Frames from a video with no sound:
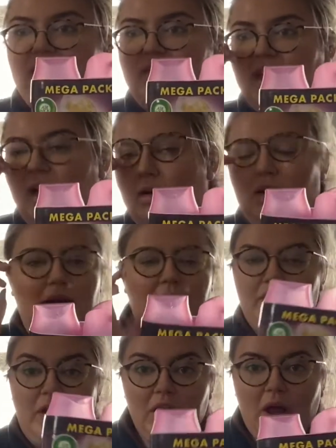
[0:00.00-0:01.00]
Sit, oh,
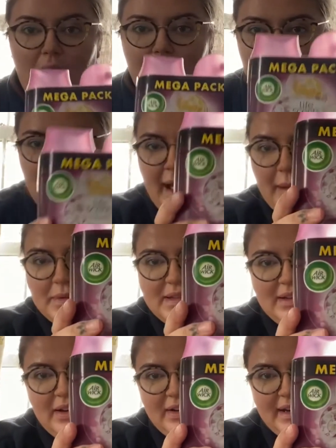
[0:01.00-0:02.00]
the lot.
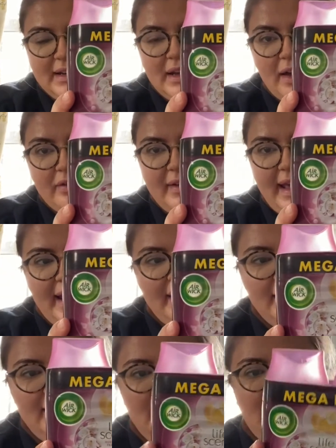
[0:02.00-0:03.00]
Absolutely
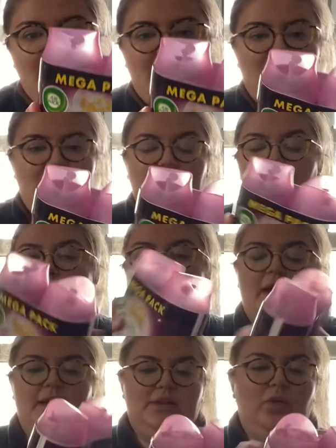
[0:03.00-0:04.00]
lovely. They're so
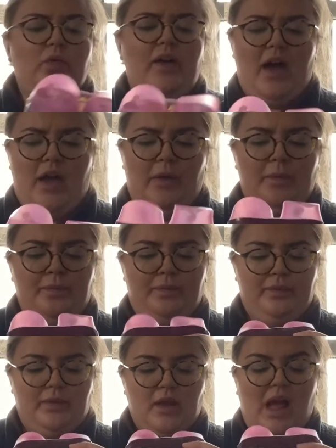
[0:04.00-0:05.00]
good. Although,
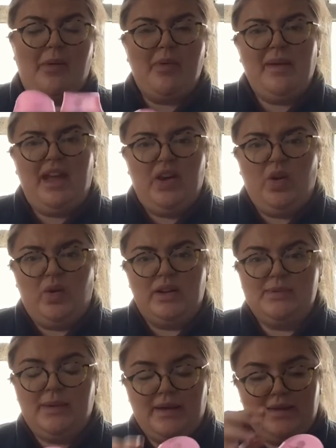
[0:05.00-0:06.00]
I'm a bit annoyed
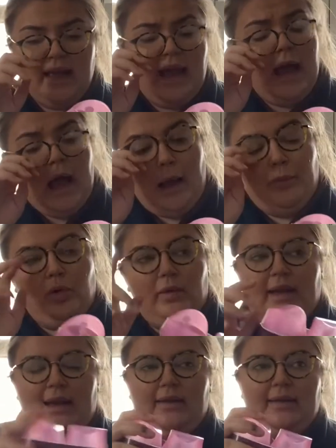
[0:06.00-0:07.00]
because I brought
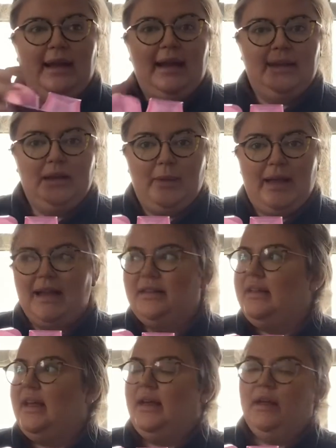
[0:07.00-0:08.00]
these thinking that we had
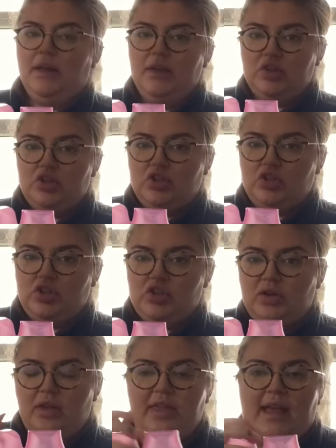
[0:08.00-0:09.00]
the
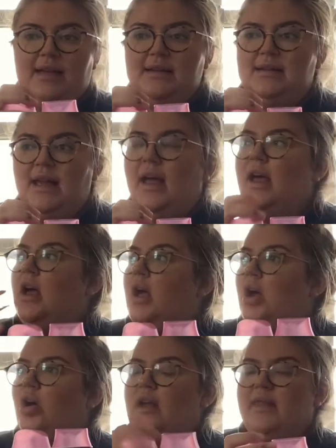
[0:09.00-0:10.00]
things.
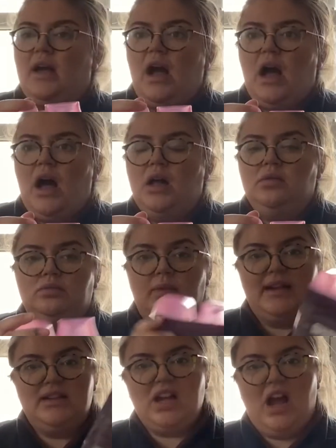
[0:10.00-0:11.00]
Got in the car,
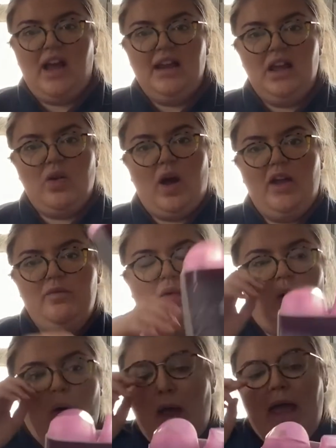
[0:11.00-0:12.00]
went, Ty, look what I've
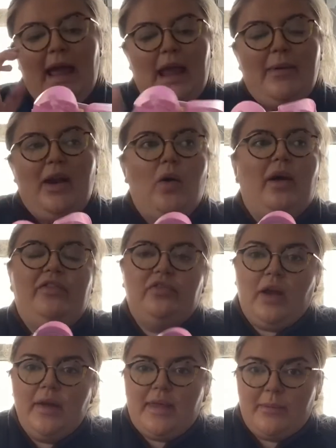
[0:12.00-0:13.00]
bought. She went, oh, I've
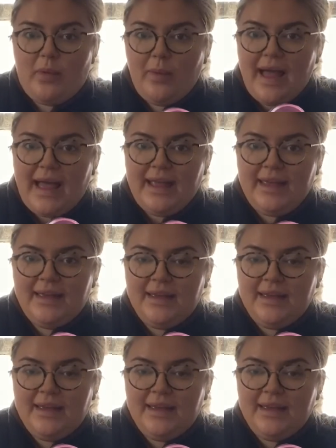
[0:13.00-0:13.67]
thrown them away.